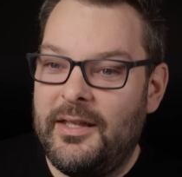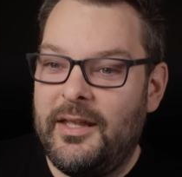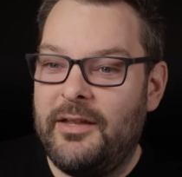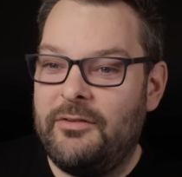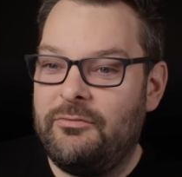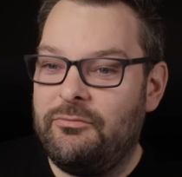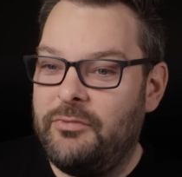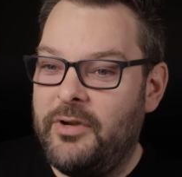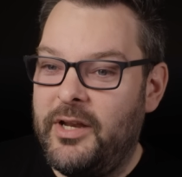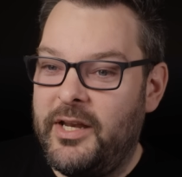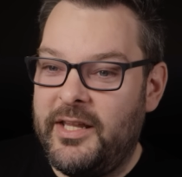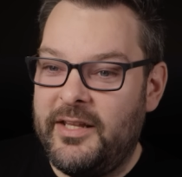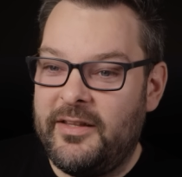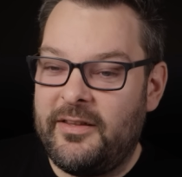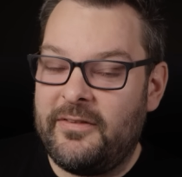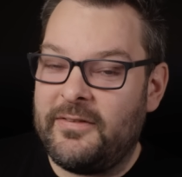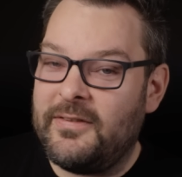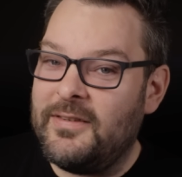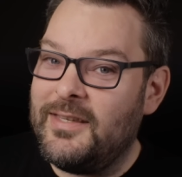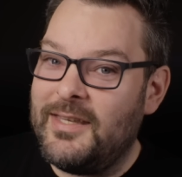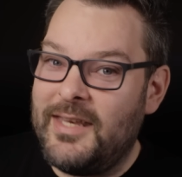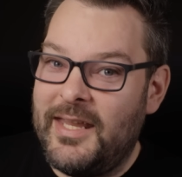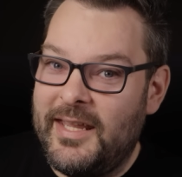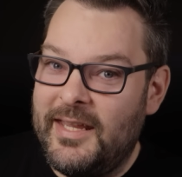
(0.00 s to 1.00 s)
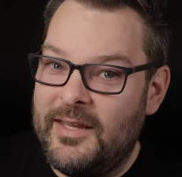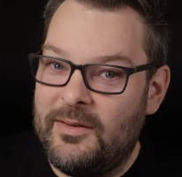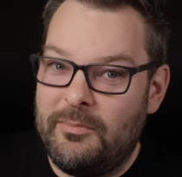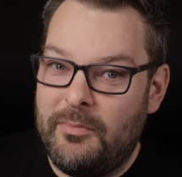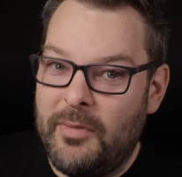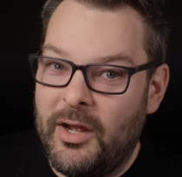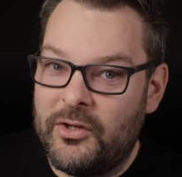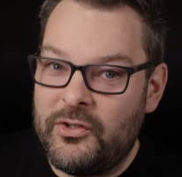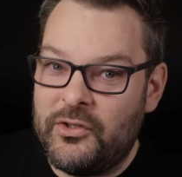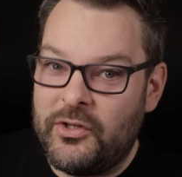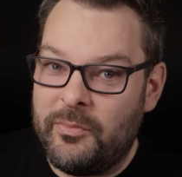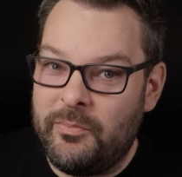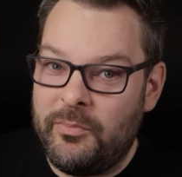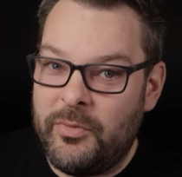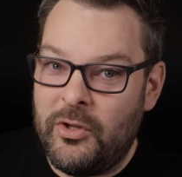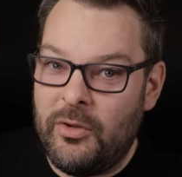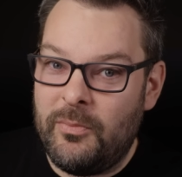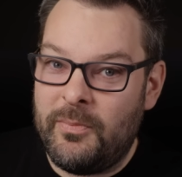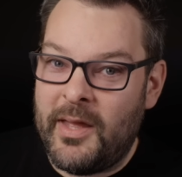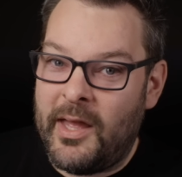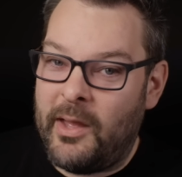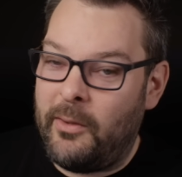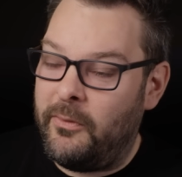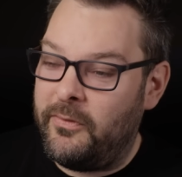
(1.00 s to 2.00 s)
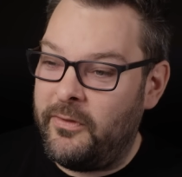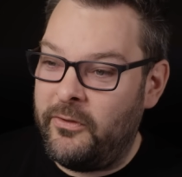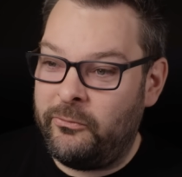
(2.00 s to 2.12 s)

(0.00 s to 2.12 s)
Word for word: It really doesn't need much compute power.